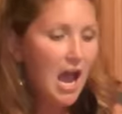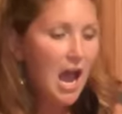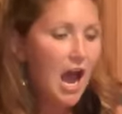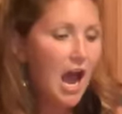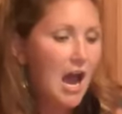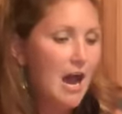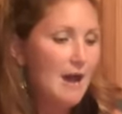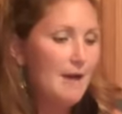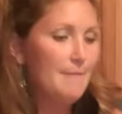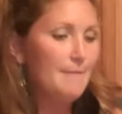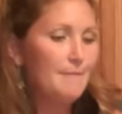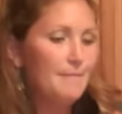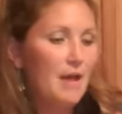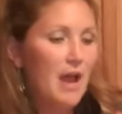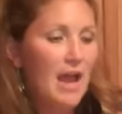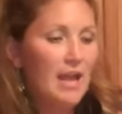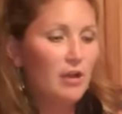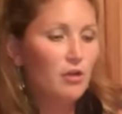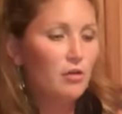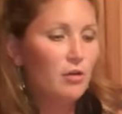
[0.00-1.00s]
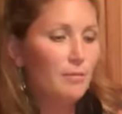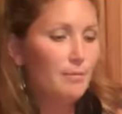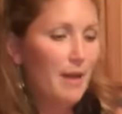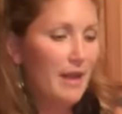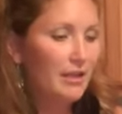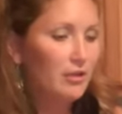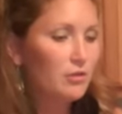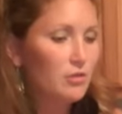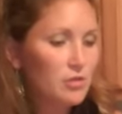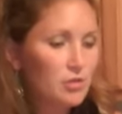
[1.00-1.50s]
I go to
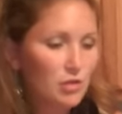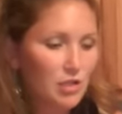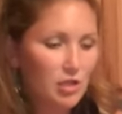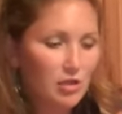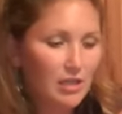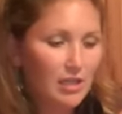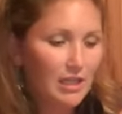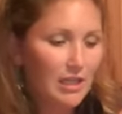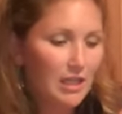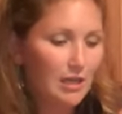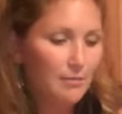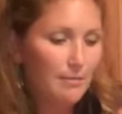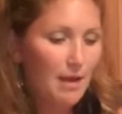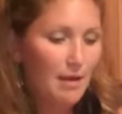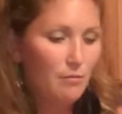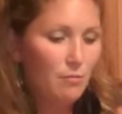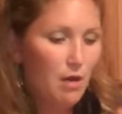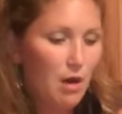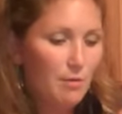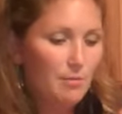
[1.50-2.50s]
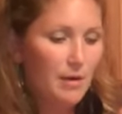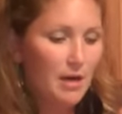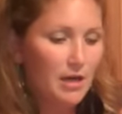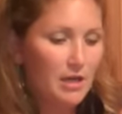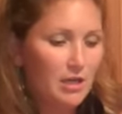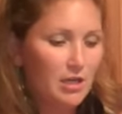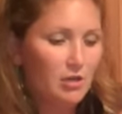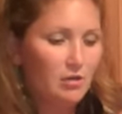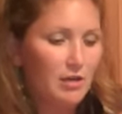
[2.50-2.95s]
Michael's, or you can get them at Walmart.